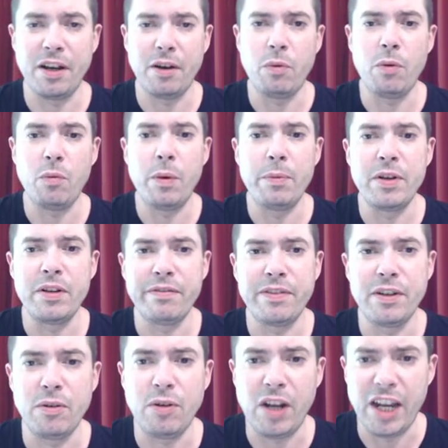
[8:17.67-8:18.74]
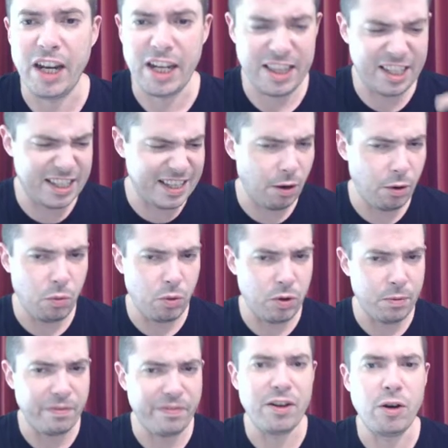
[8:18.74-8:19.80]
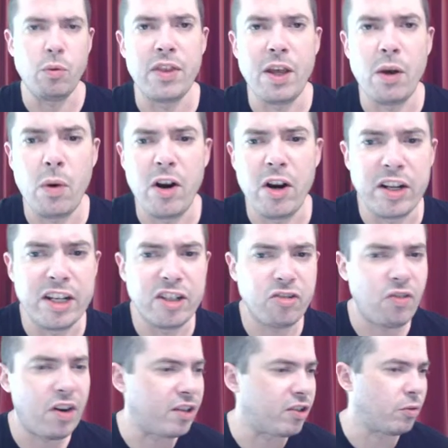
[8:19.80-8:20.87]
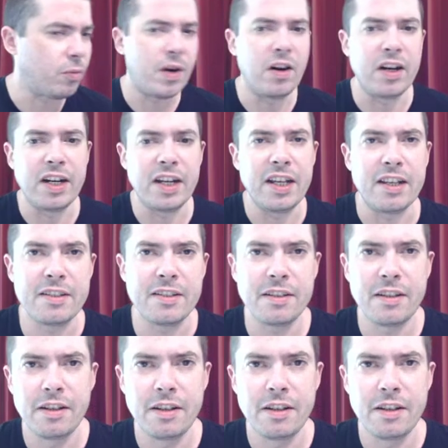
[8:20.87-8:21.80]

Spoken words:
I want women to feel like this is how I want them to feel when they're wearing this dress or wearing this.